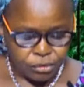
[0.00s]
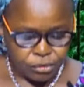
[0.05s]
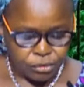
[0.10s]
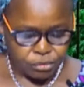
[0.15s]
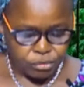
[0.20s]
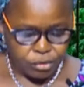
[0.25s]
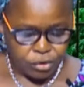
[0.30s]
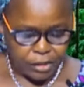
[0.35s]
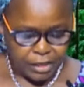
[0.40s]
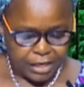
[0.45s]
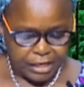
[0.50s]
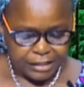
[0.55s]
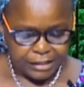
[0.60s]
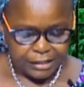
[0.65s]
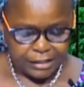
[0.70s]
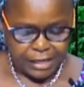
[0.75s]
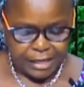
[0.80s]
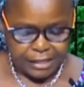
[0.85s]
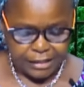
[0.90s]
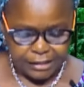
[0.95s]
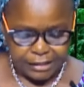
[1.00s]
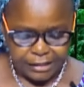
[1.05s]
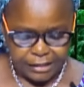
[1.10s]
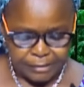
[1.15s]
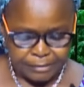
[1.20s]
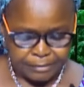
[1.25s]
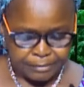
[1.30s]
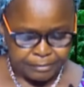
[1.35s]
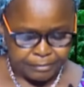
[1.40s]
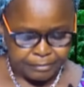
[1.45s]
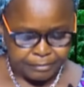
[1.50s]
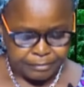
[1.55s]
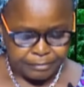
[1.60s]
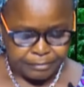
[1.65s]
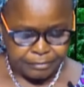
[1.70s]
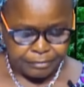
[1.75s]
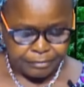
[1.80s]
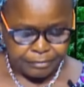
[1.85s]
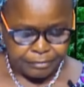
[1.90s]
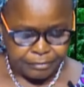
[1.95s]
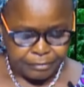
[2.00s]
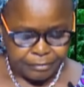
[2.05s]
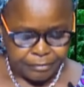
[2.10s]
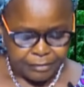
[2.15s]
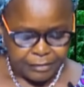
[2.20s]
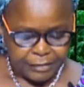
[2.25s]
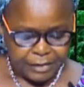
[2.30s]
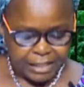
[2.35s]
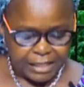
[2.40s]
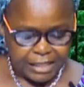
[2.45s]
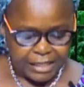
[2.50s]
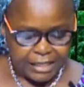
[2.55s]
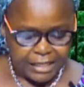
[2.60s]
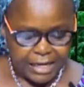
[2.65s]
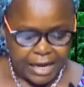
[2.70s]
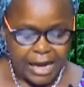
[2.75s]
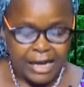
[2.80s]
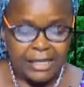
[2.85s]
to understand. It